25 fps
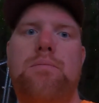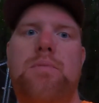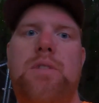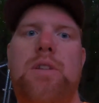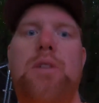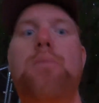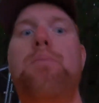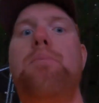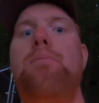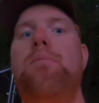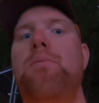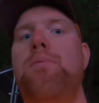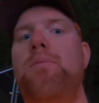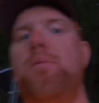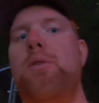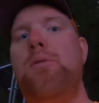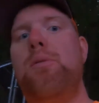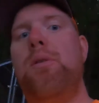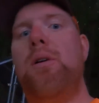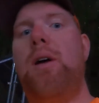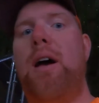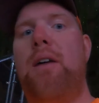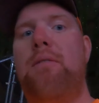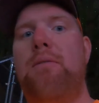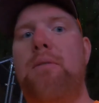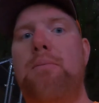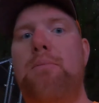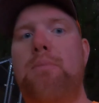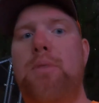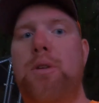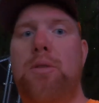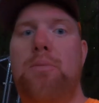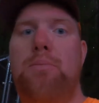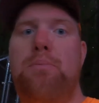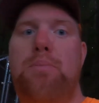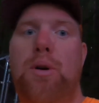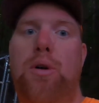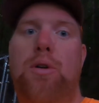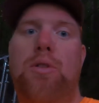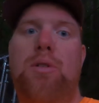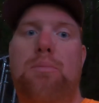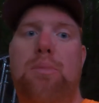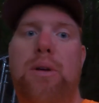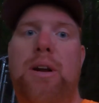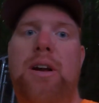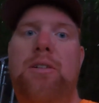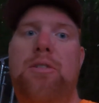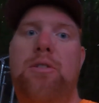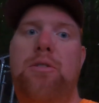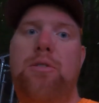you build a
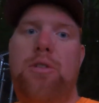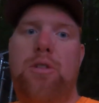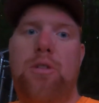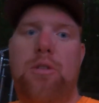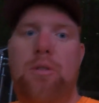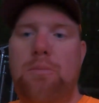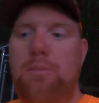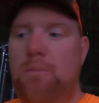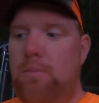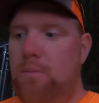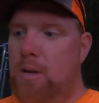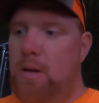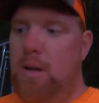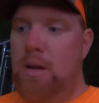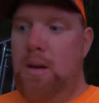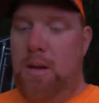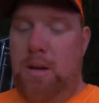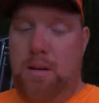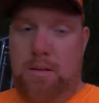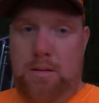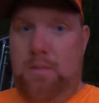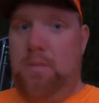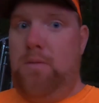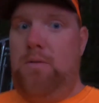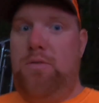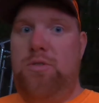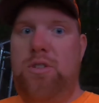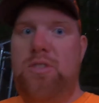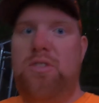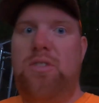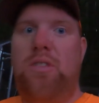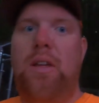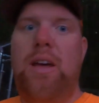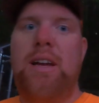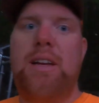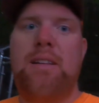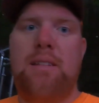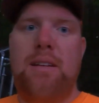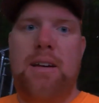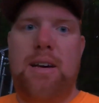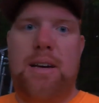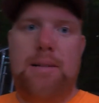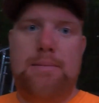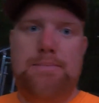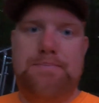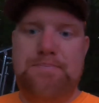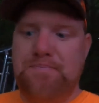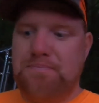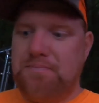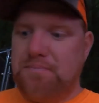brand new coop just like
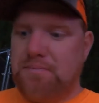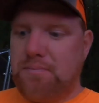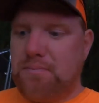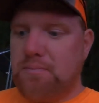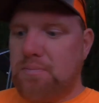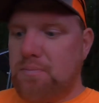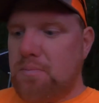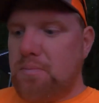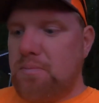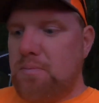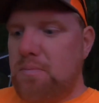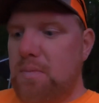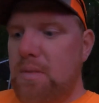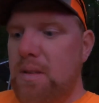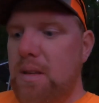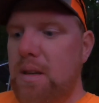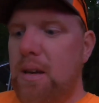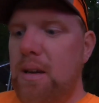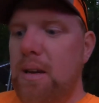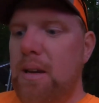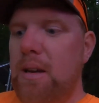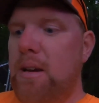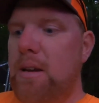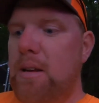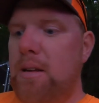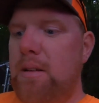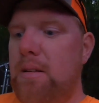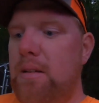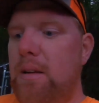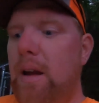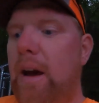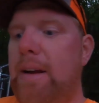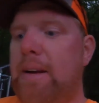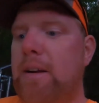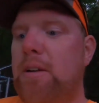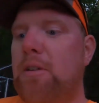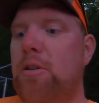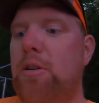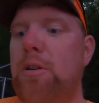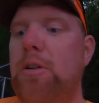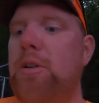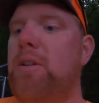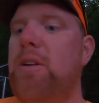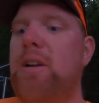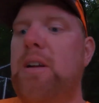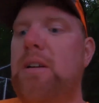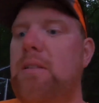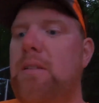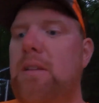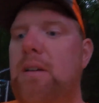that, and not
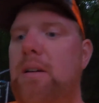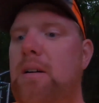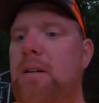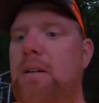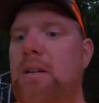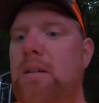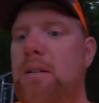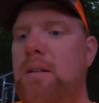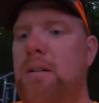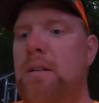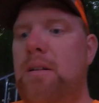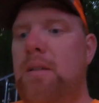including the